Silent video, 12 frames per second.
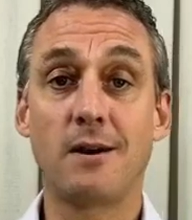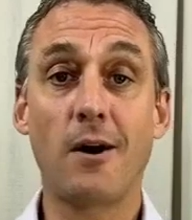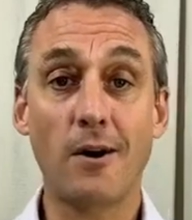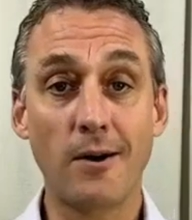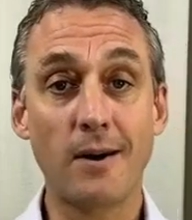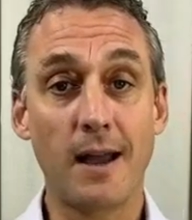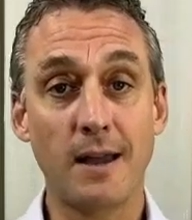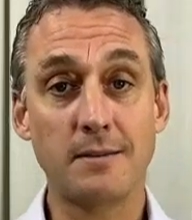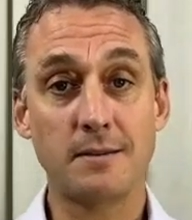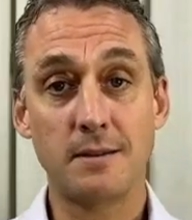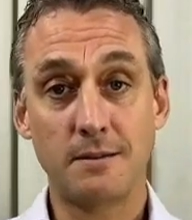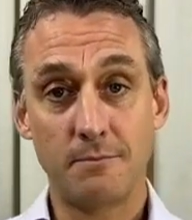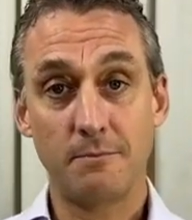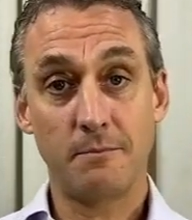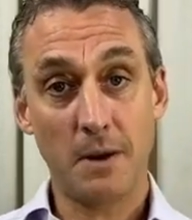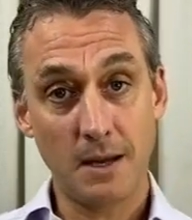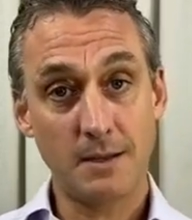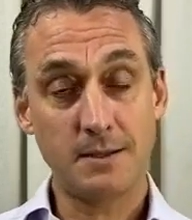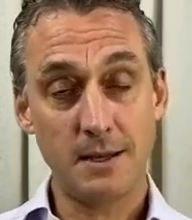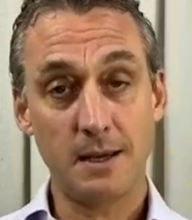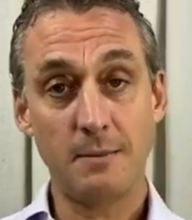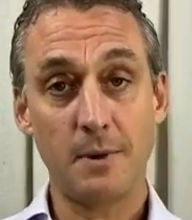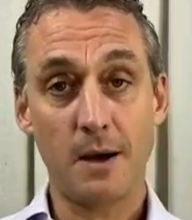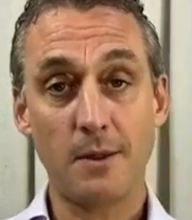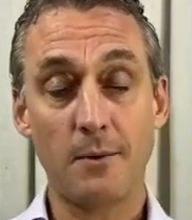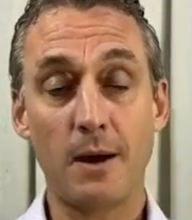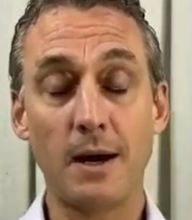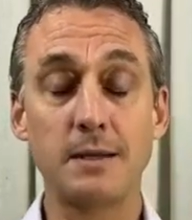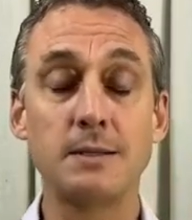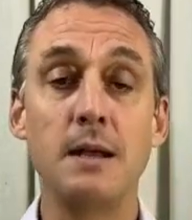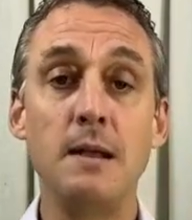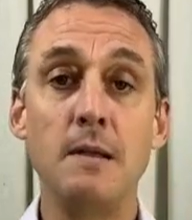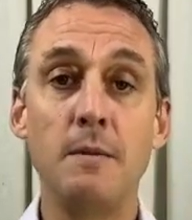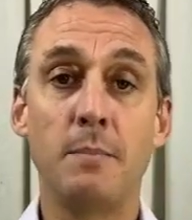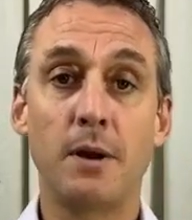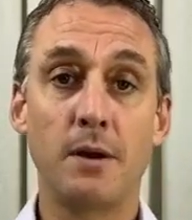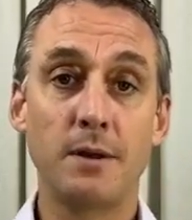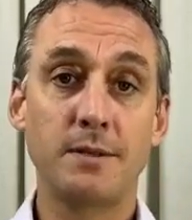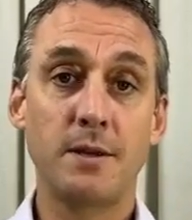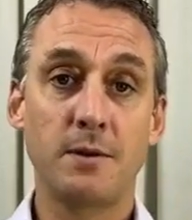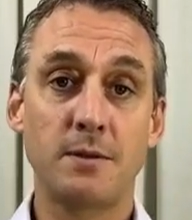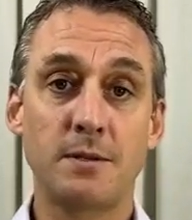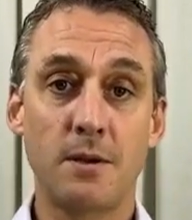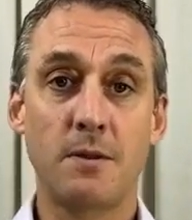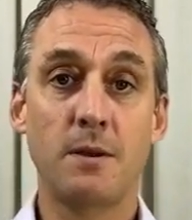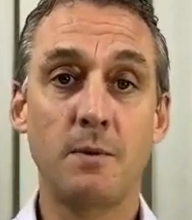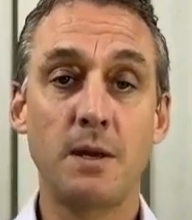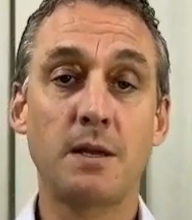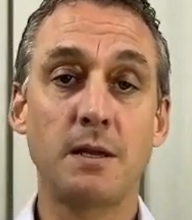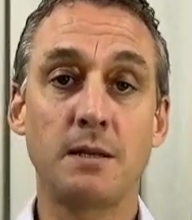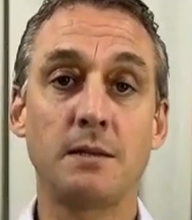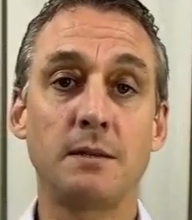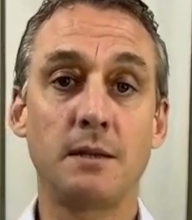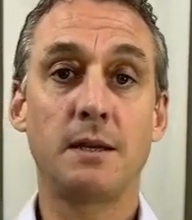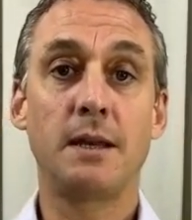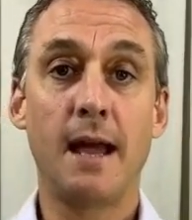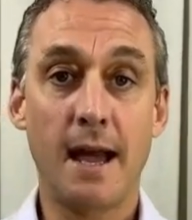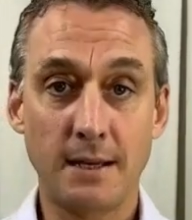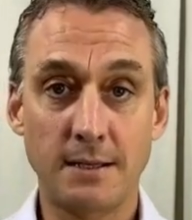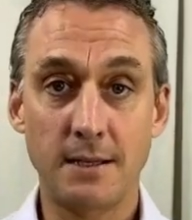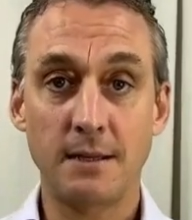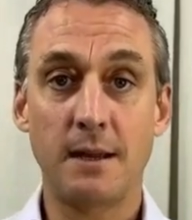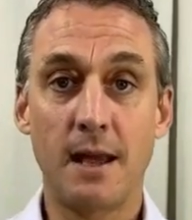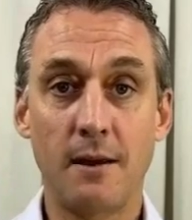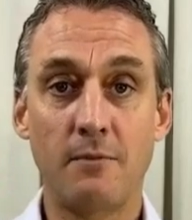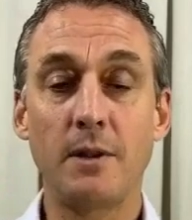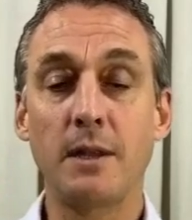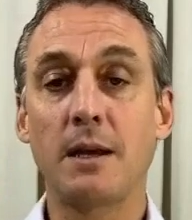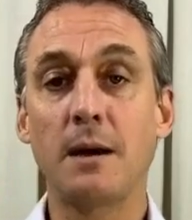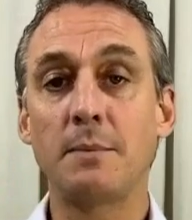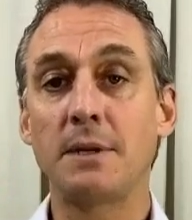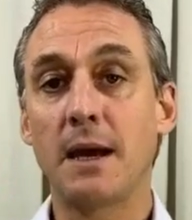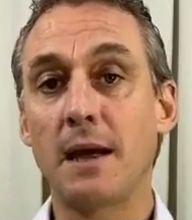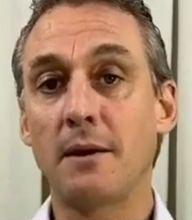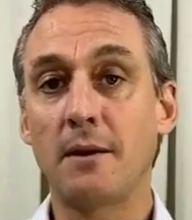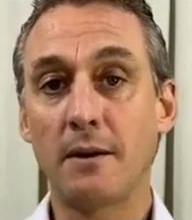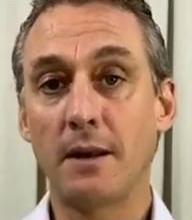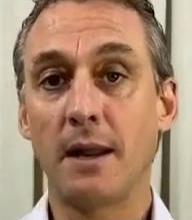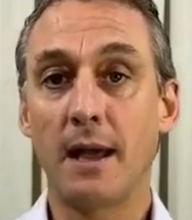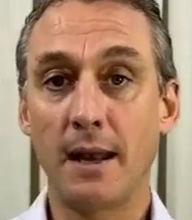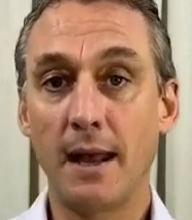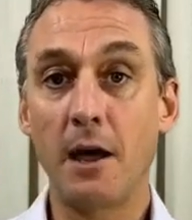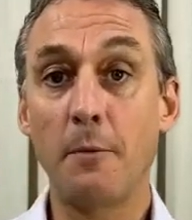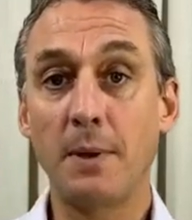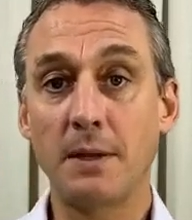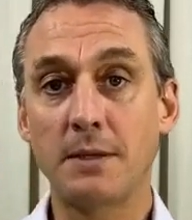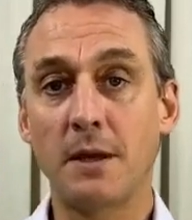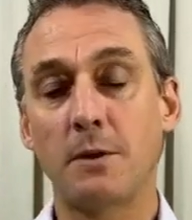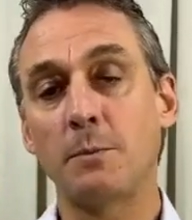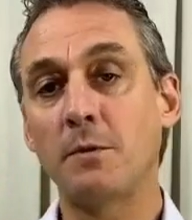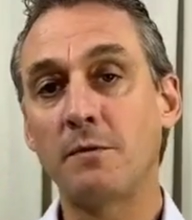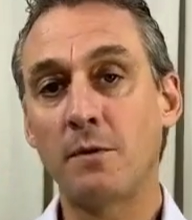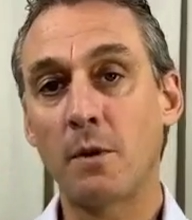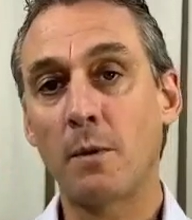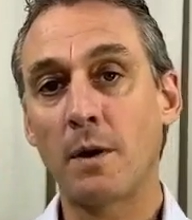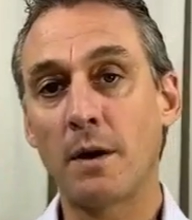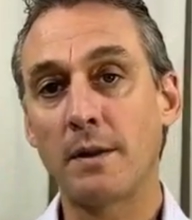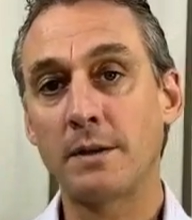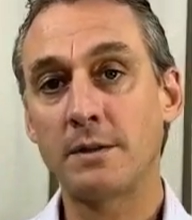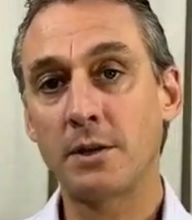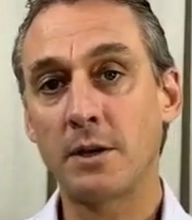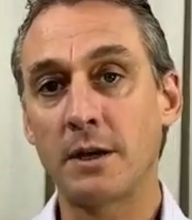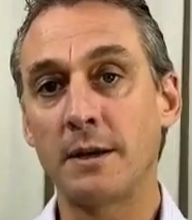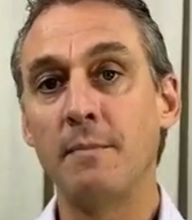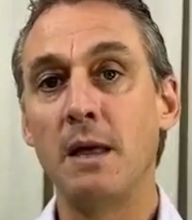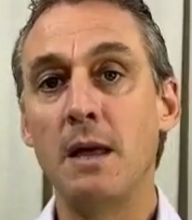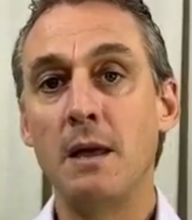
hard as it might seem otherwise, but also so that we can connect and really come together and help each other move forward on this journey.